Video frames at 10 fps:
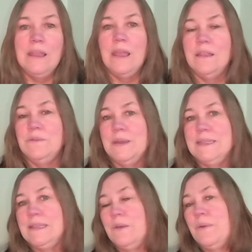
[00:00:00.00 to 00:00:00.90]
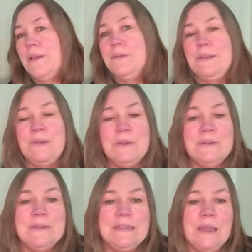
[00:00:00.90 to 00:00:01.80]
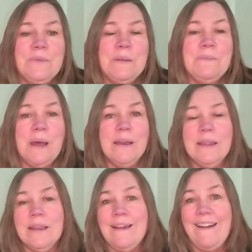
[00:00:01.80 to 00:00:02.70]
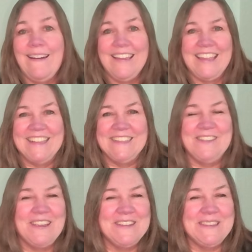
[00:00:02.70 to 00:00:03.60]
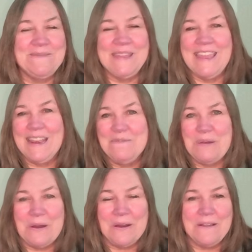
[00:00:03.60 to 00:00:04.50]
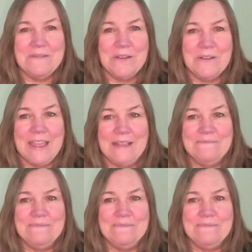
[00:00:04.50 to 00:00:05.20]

And you might say, well, I don't even understand what a pung and a kong is. So there's the beginning part of learning.